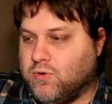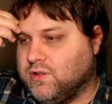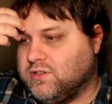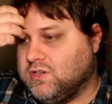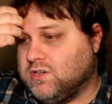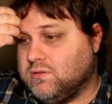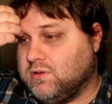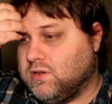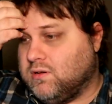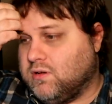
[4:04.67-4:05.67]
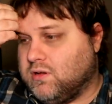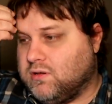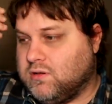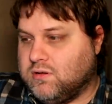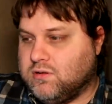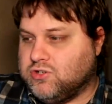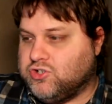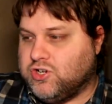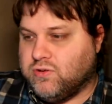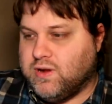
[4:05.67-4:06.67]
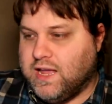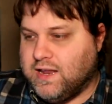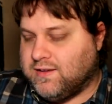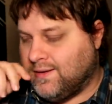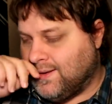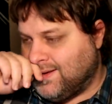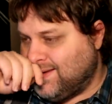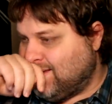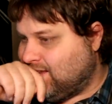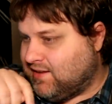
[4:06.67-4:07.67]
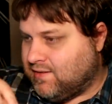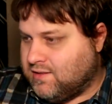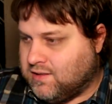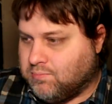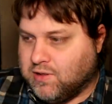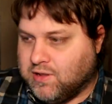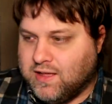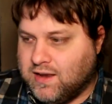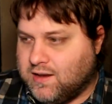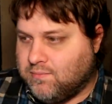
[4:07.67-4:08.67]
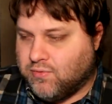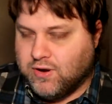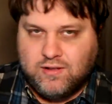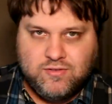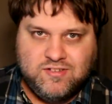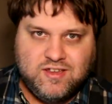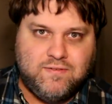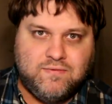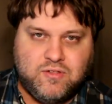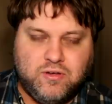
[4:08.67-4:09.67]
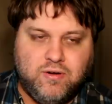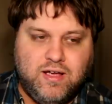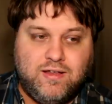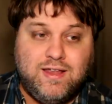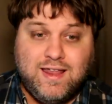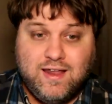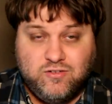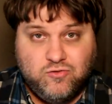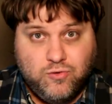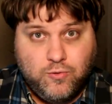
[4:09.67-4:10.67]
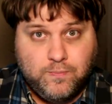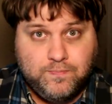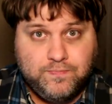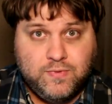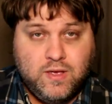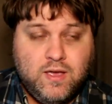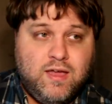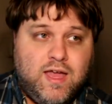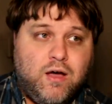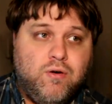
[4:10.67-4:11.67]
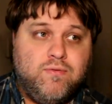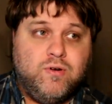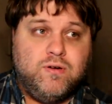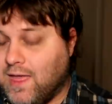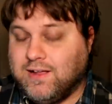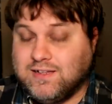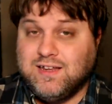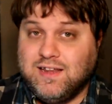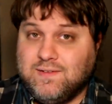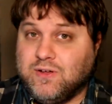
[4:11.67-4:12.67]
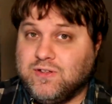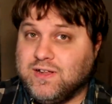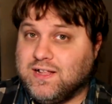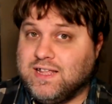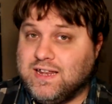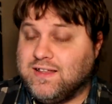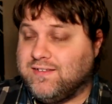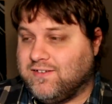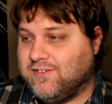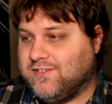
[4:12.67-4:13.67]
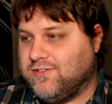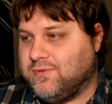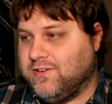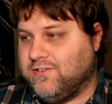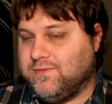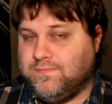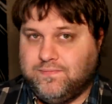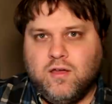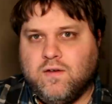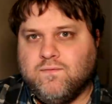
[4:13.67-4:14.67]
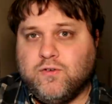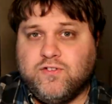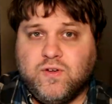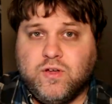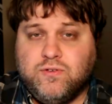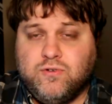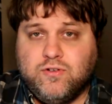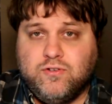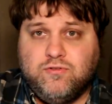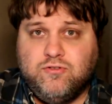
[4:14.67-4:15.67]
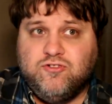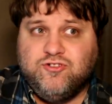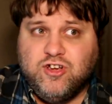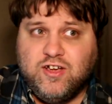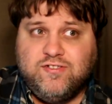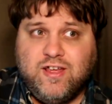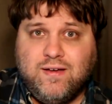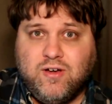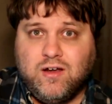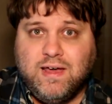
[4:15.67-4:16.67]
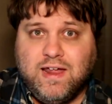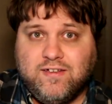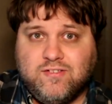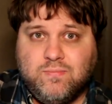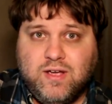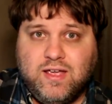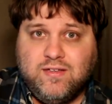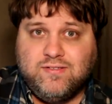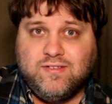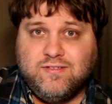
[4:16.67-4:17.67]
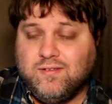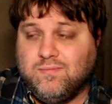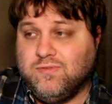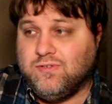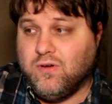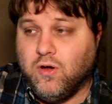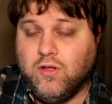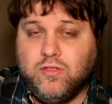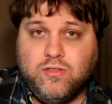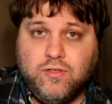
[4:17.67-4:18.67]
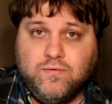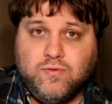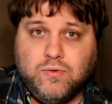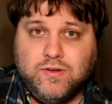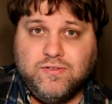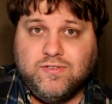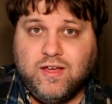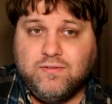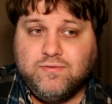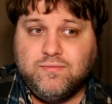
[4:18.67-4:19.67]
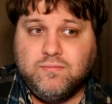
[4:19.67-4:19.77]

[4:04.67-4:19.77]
it's going to uh, generate the, the blood and brown stuff on the ground. And that is true. However, it's not difficult to clean in such a situation. First of all, you could just have automatic spraying systems on the floor itself.